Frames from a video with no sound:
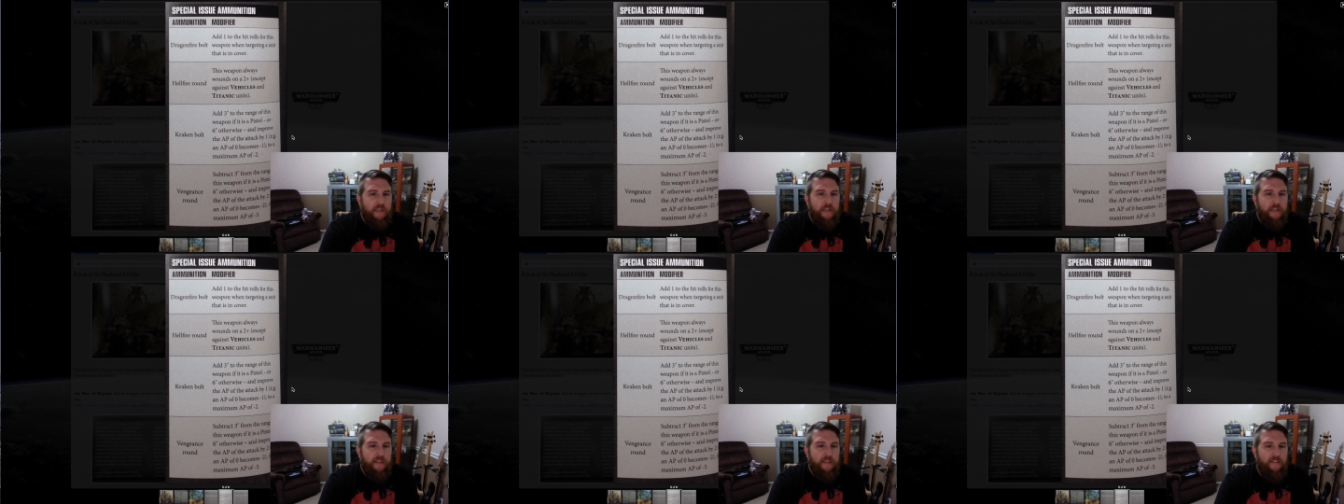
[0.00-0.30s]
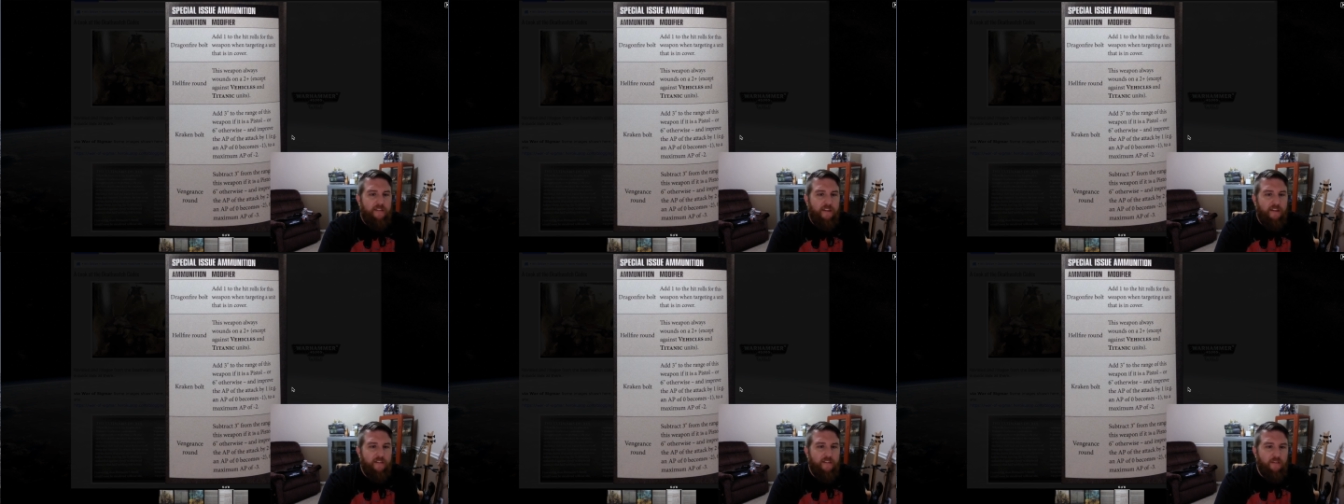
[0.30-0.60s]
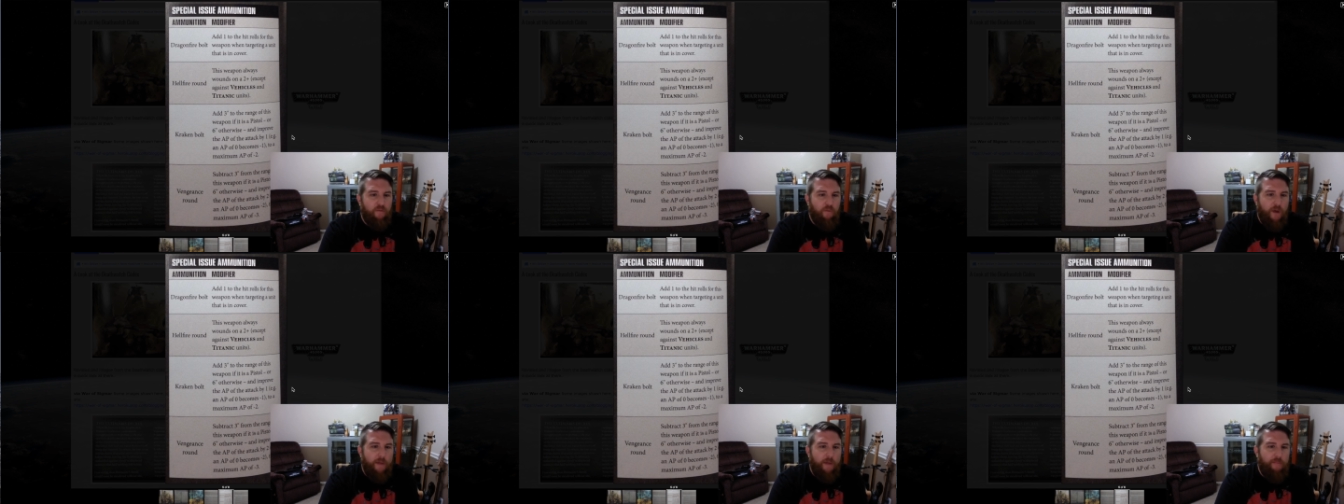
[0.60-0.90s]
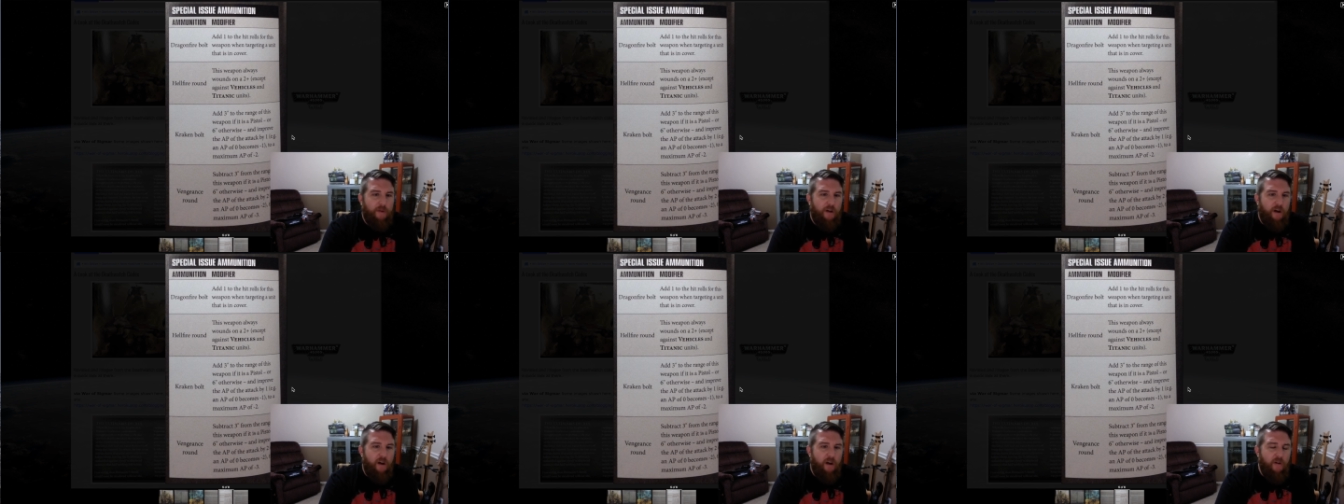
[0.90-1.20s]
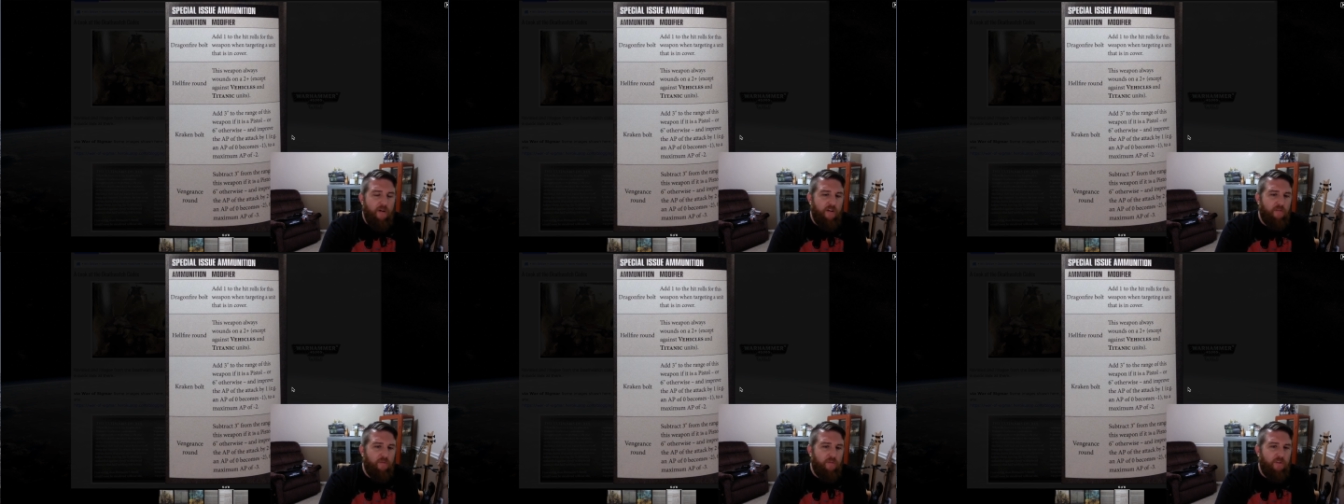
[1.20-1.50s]
It says this weapon
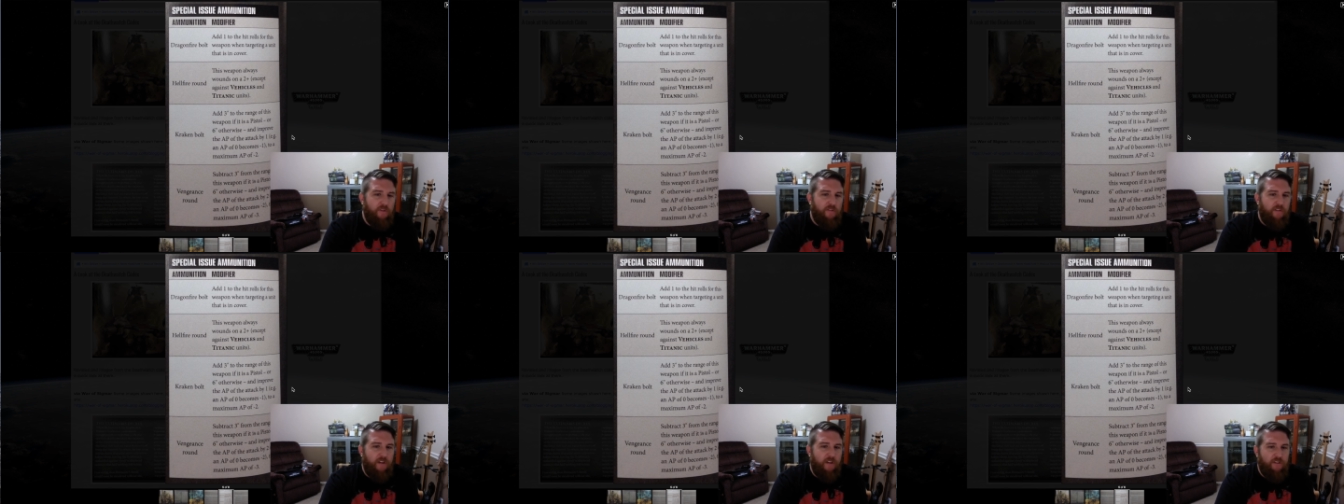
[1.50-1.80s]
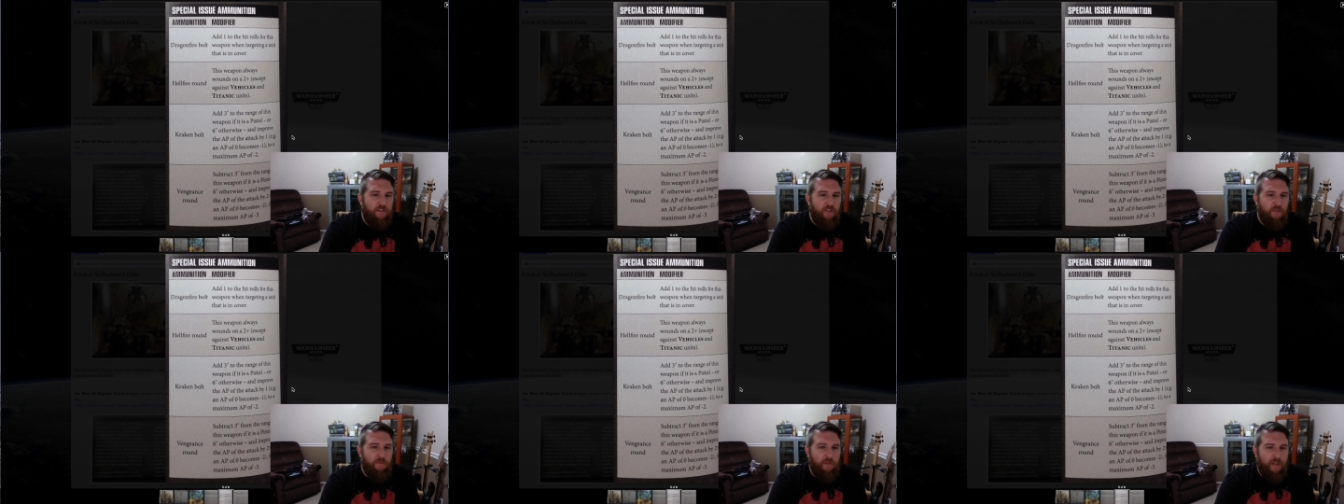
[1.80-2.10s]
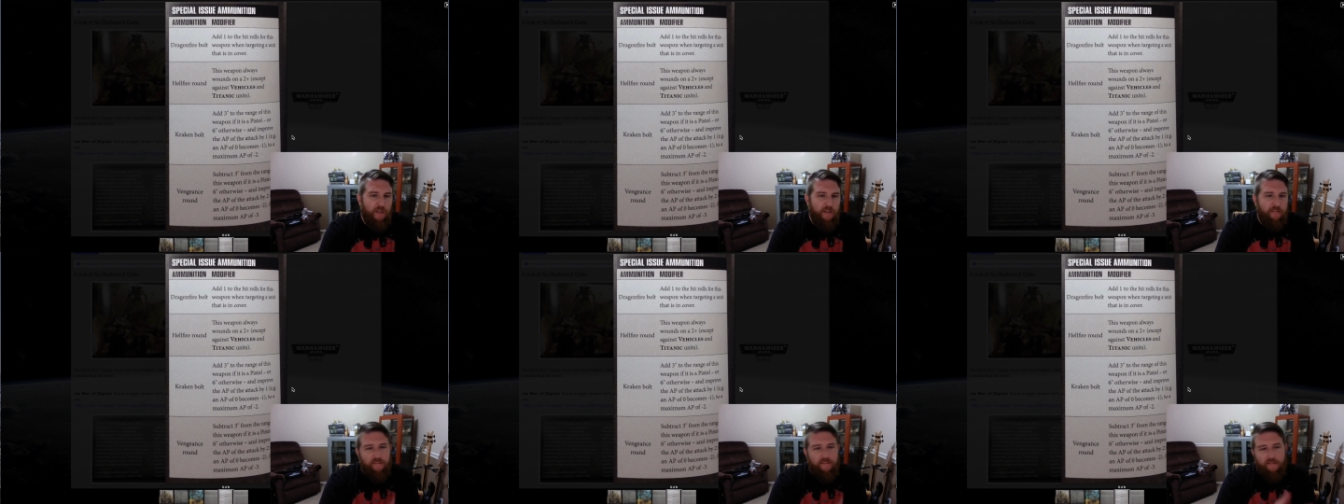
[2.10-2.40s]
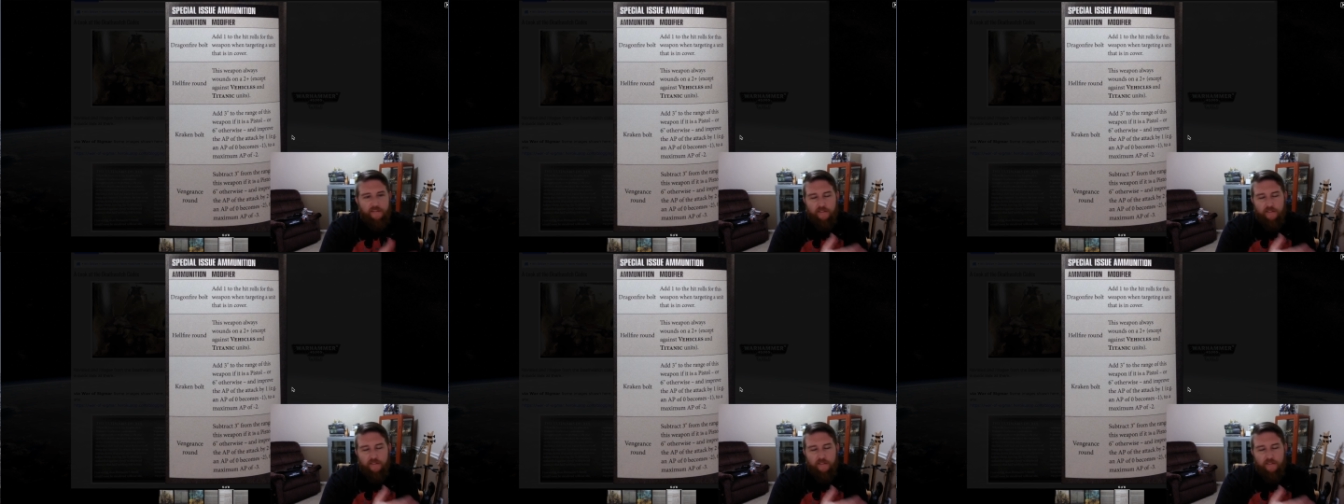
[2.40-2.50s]
always wounds on a two plus,